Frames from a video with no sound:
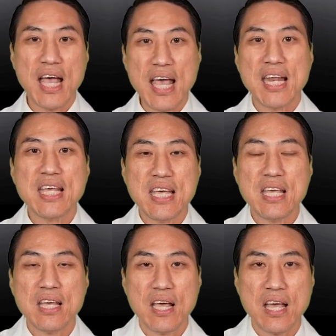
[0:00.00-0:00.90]

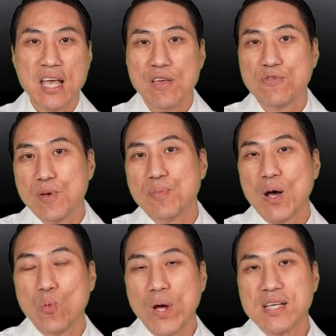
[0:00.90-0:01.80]
any AFib
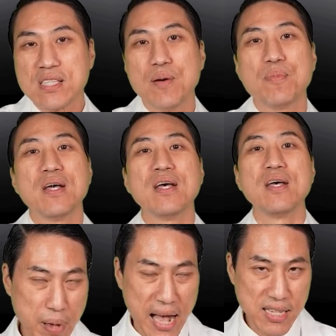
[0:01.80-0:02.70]
that wakes up
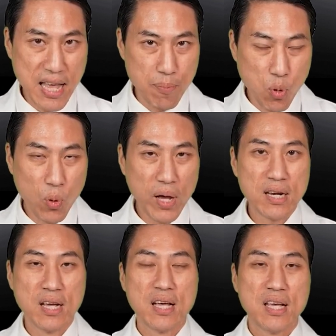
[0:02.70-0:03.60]
past that point